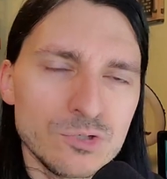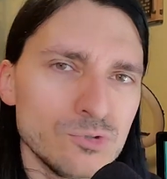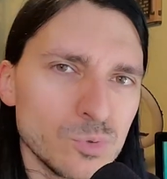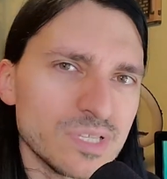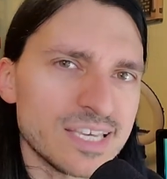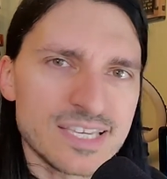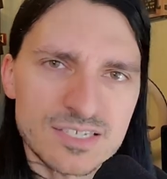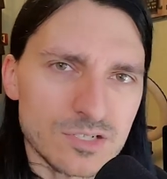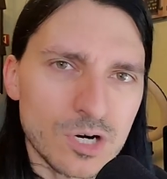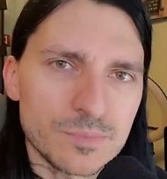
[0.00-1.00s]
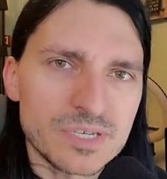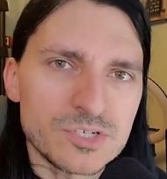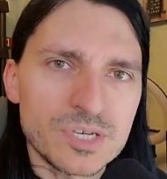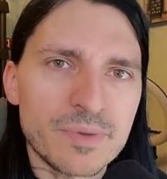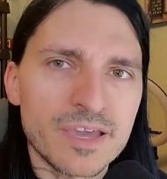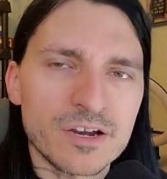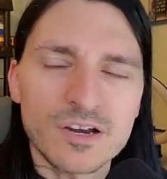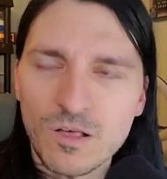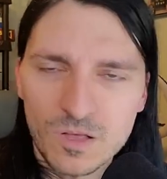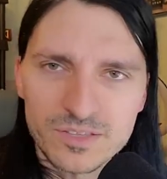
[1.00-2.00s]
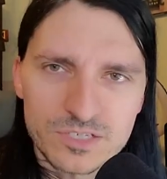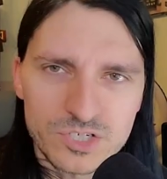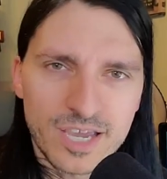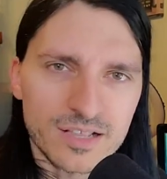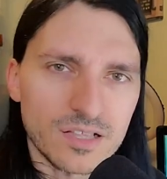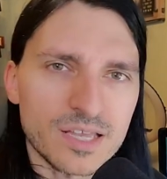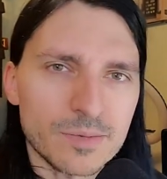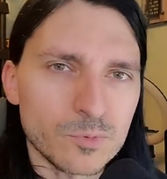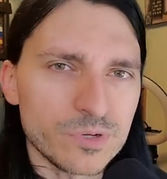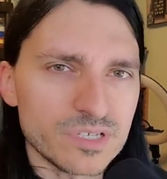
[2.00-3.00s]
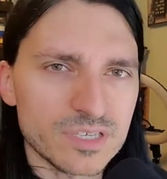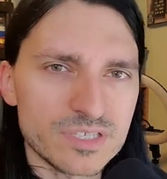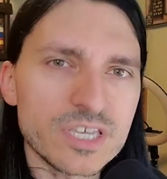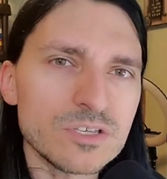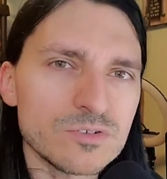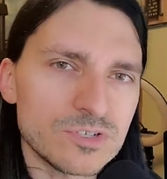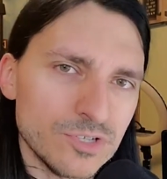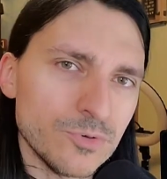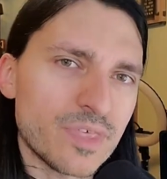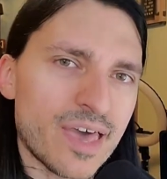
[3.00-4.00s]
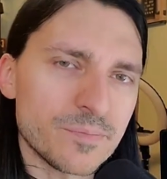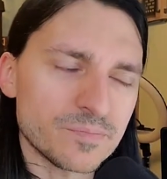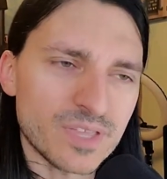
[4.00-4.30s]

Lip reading: usually isn't RPG Maker on the channel, and I'm going to continue to do that.